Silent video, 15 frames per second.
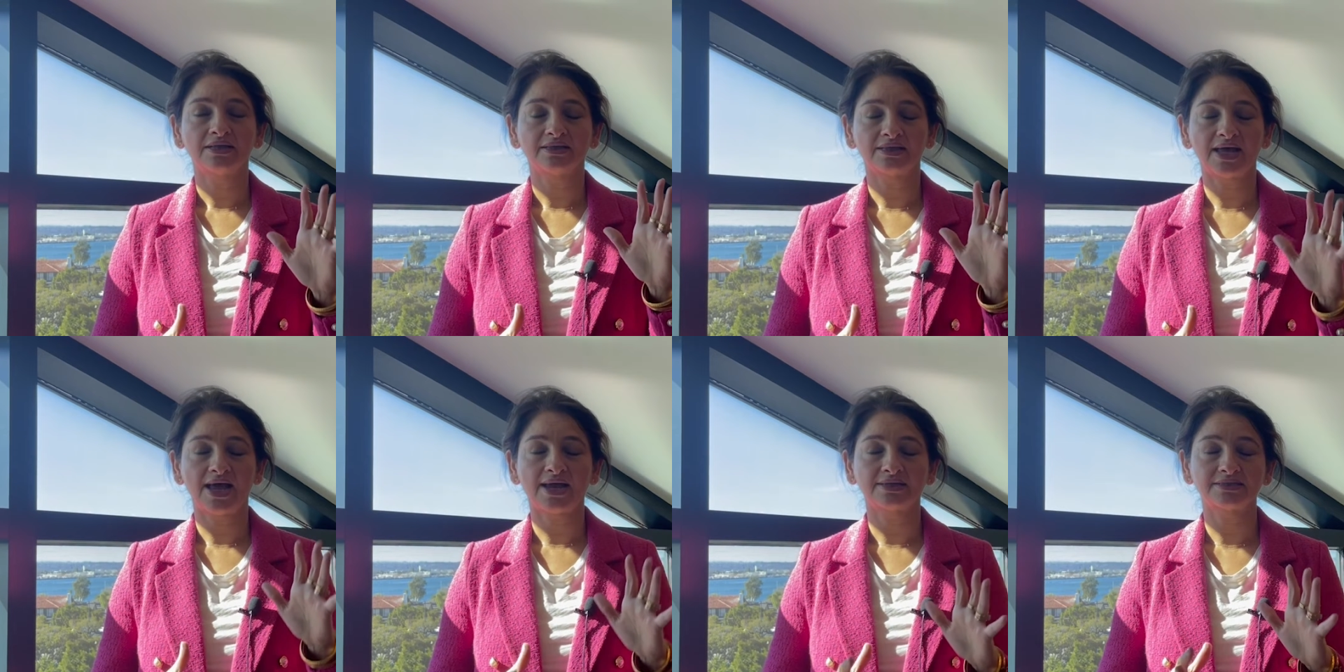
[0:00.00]

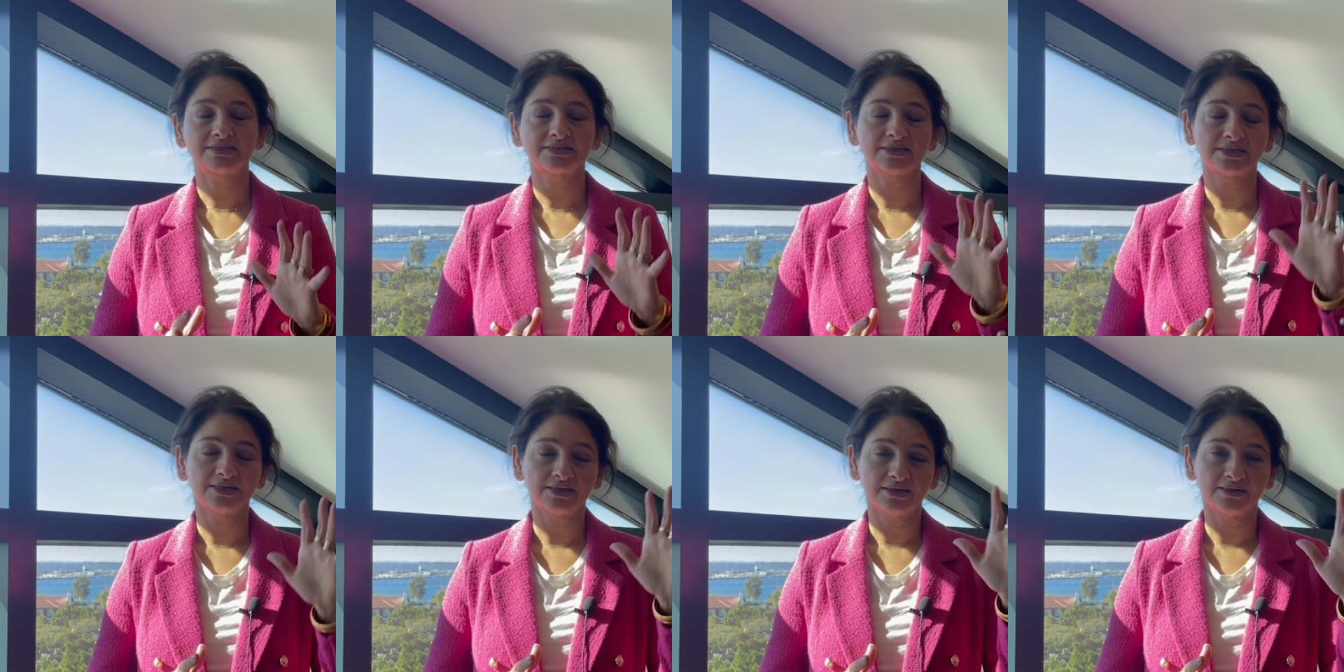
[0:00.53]
that the
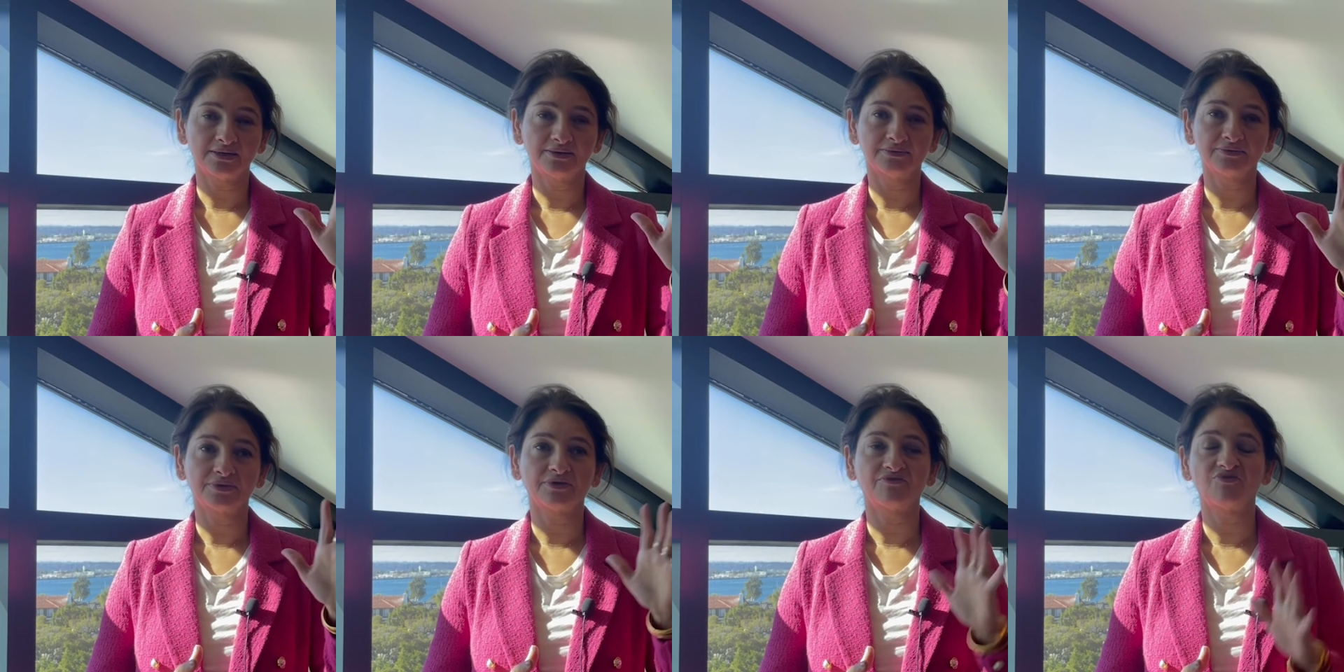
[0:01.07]

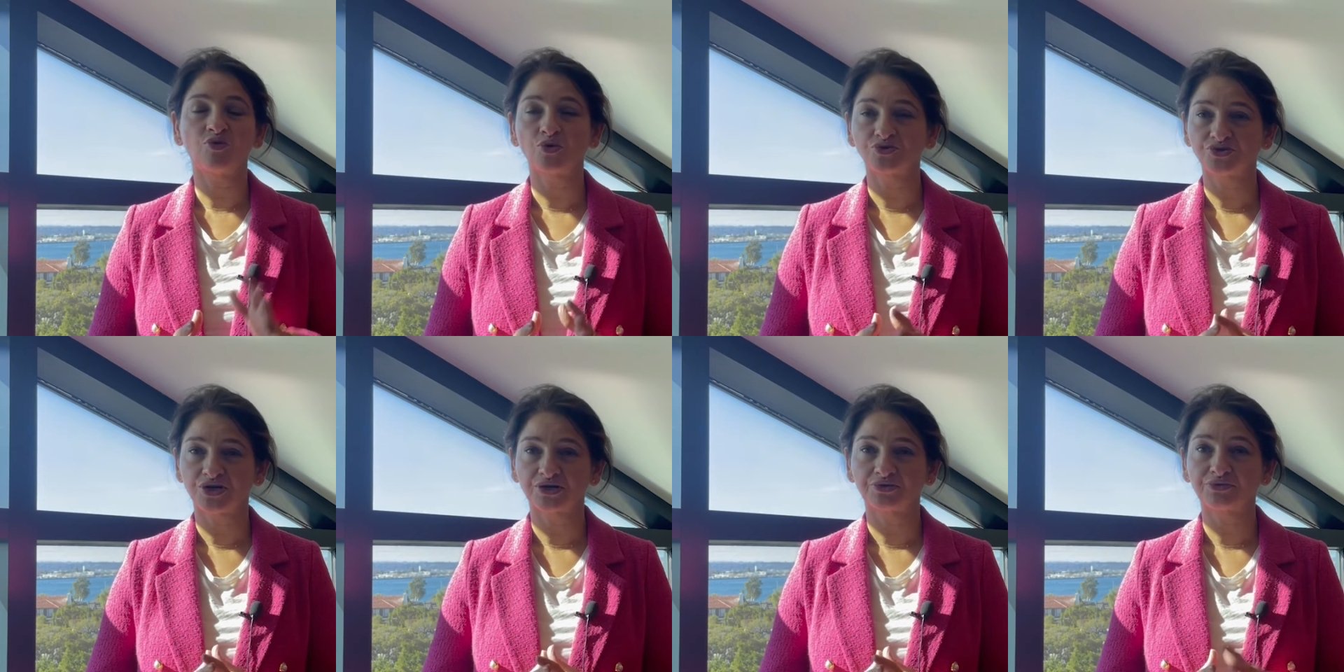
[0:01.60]

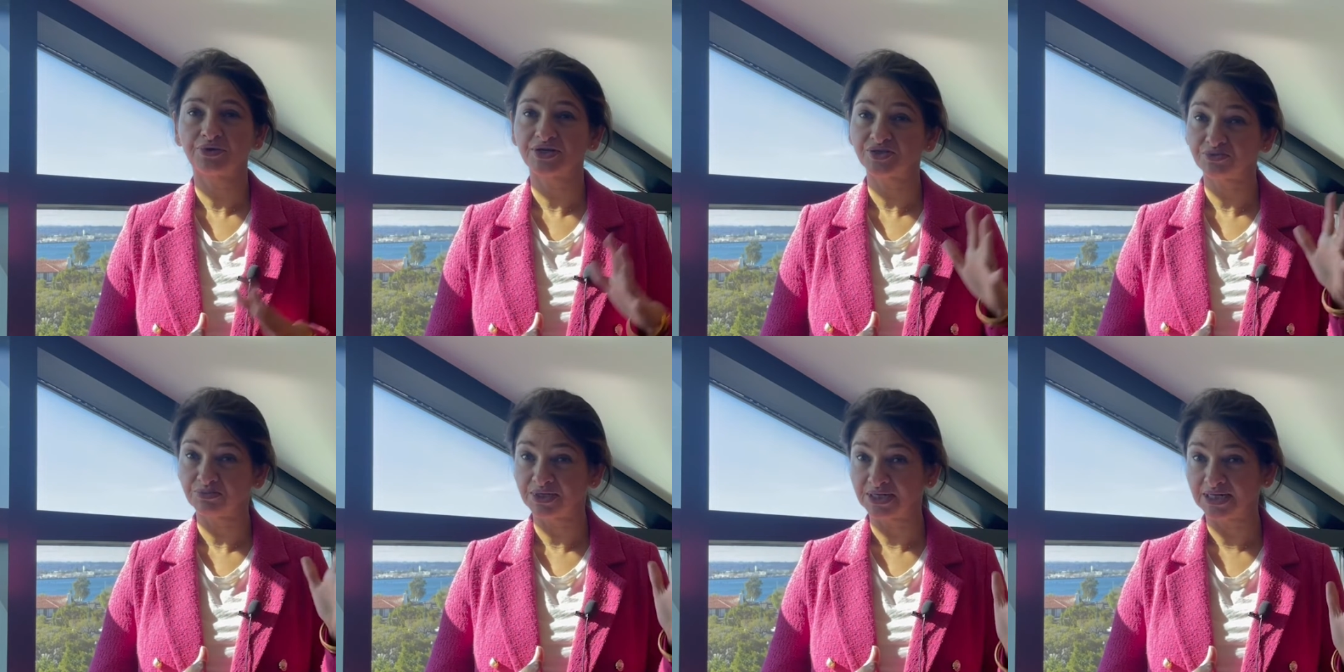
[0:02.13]
4-drug
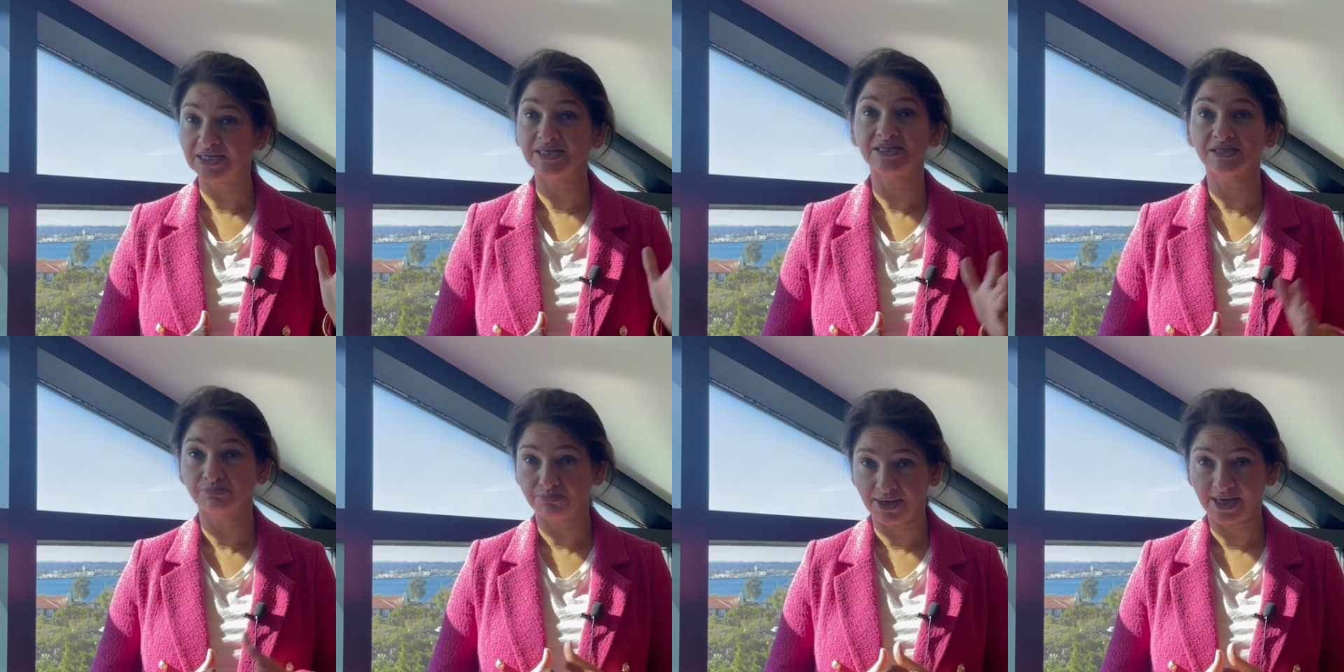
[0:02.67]
regimen
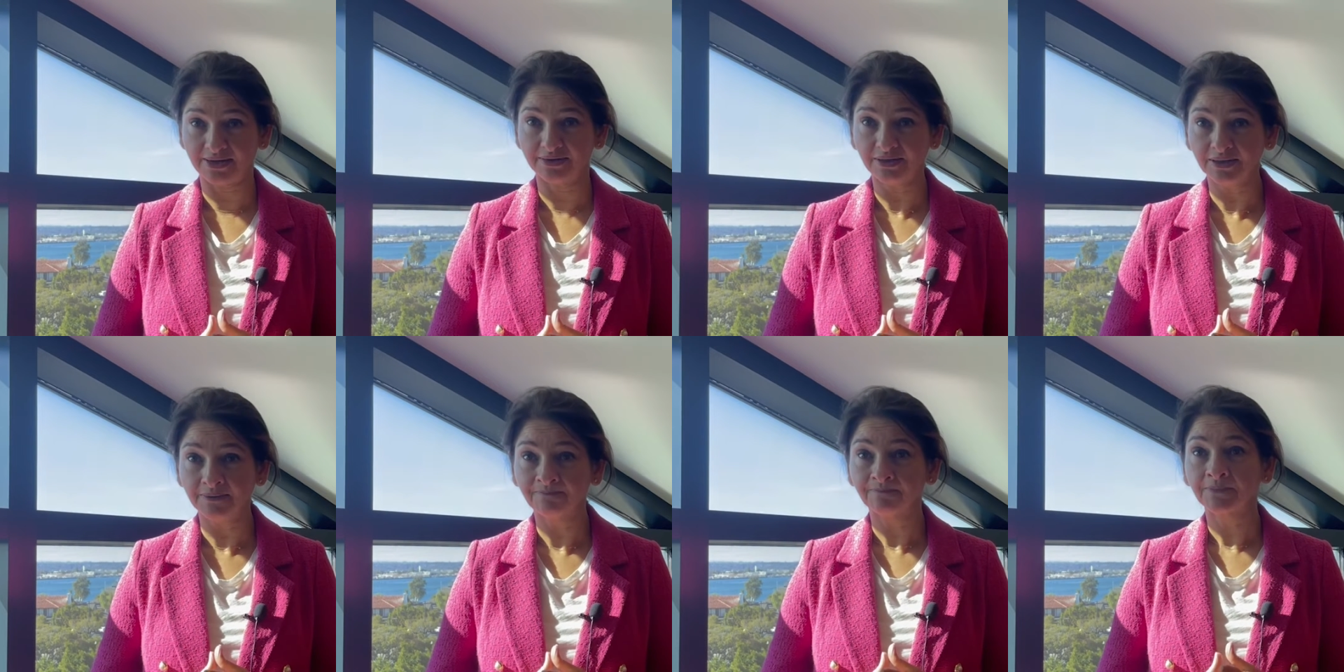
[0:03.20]
is better.
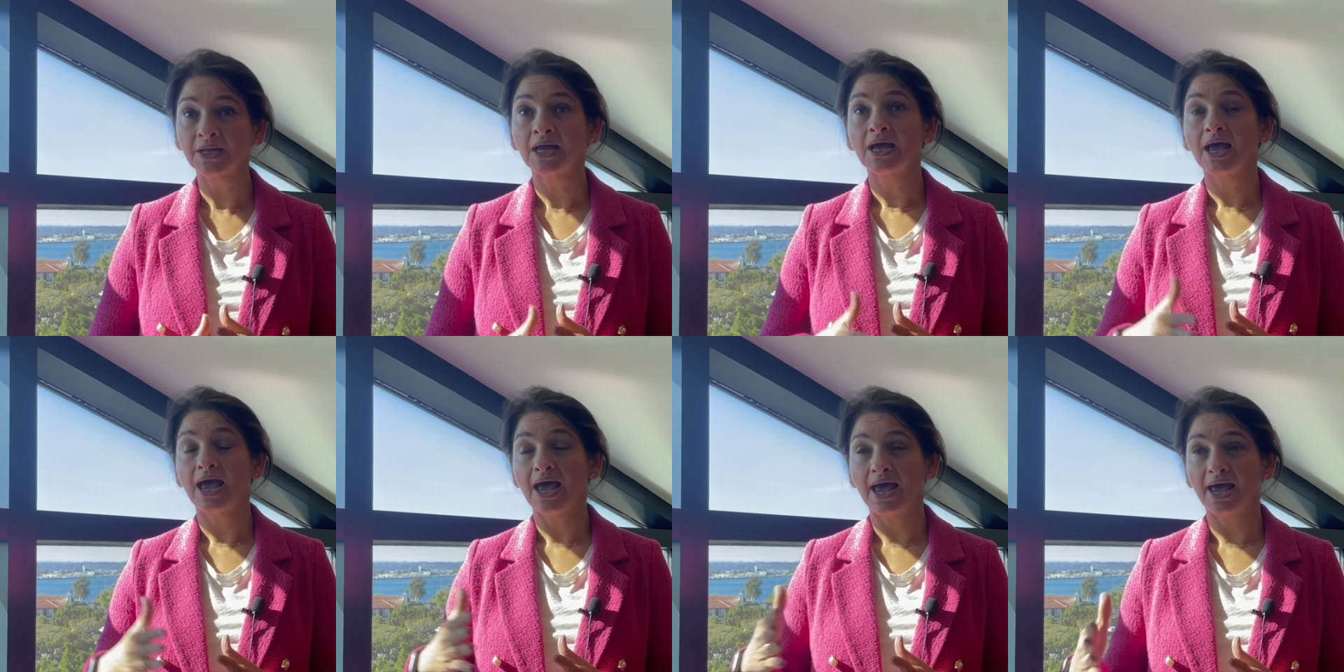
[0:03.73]

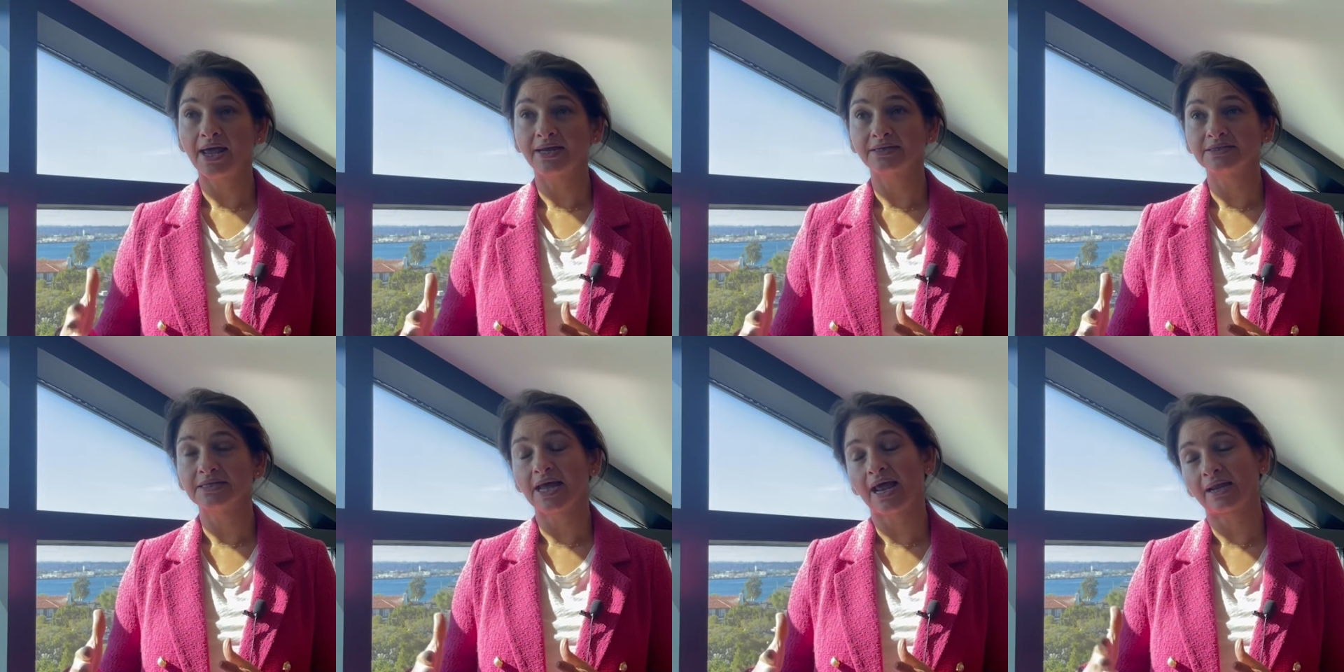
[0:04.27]

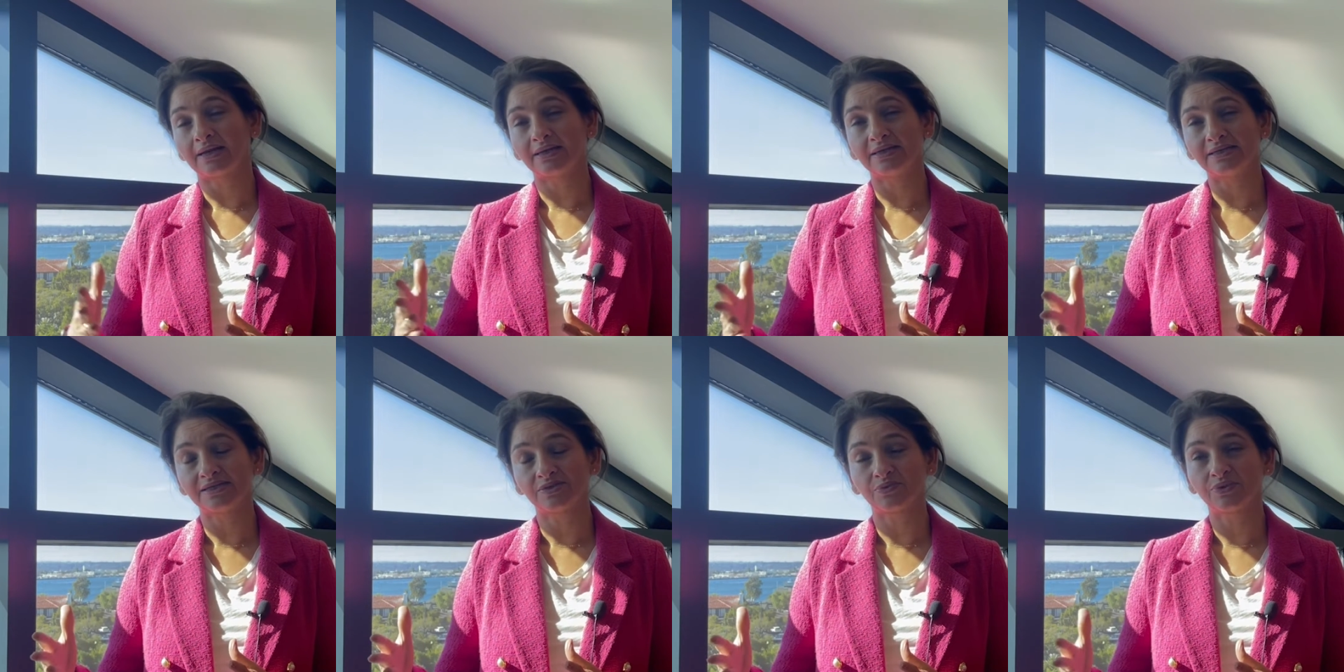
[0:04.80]
And at
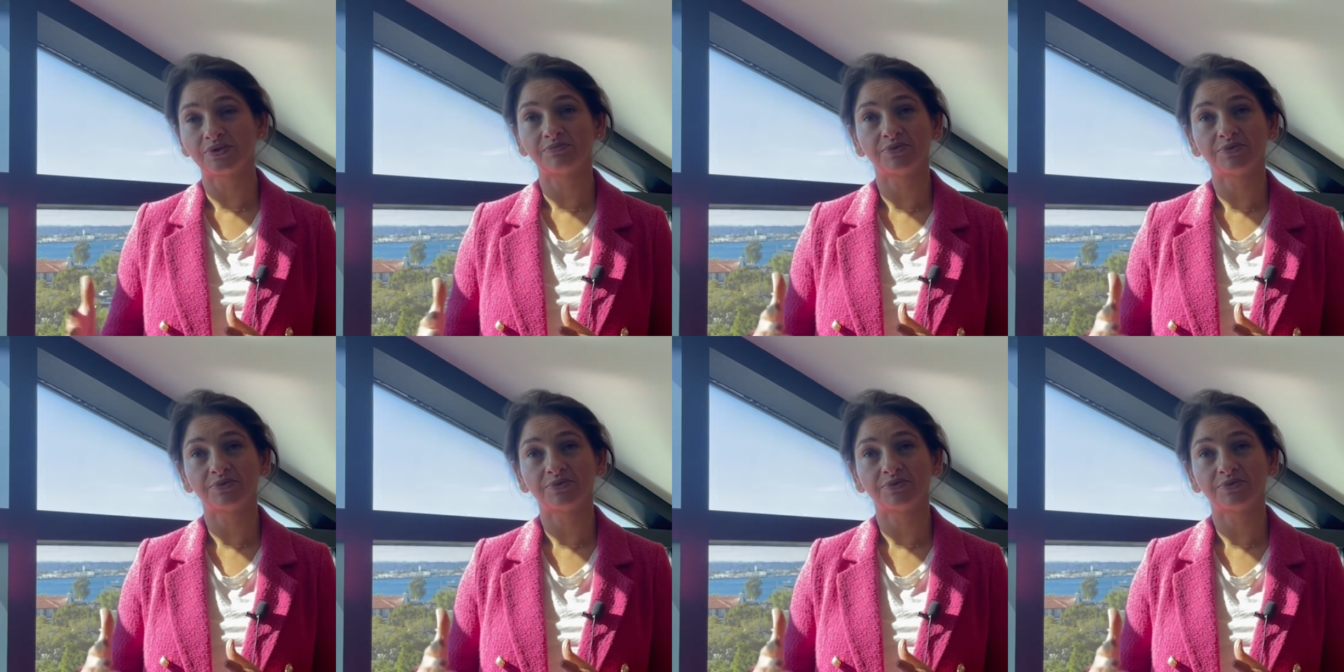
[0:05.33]
least with the